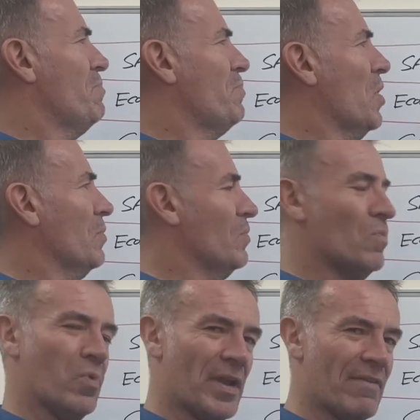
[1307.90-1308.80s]
But
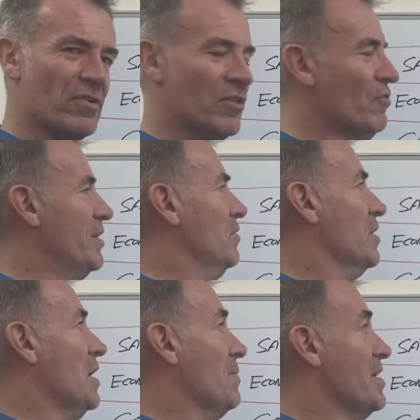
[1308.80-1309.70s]
whenever the tractor
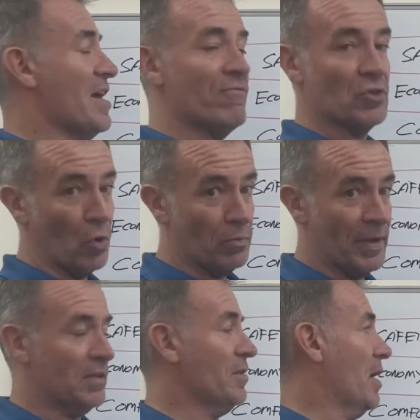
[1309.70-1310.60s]
came, I never told
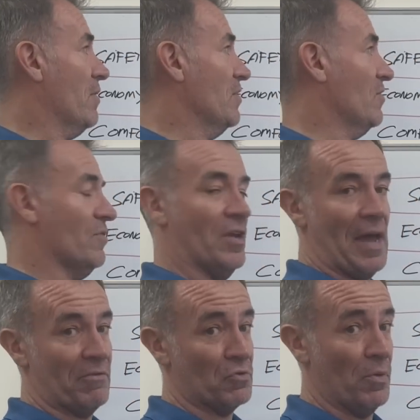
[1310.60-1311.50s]
Michael Derrys that I
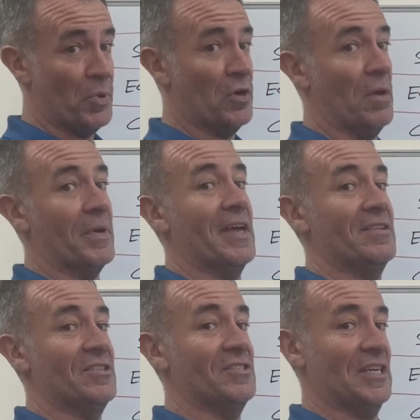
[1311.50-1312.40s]
was going to put it up
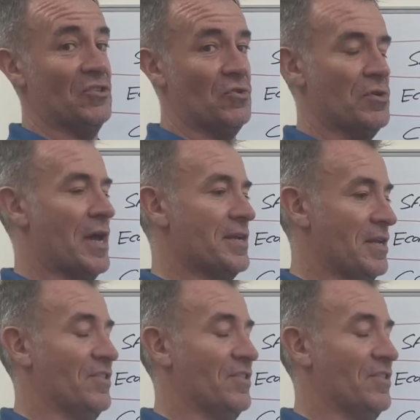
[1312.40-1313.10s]
against the 6290.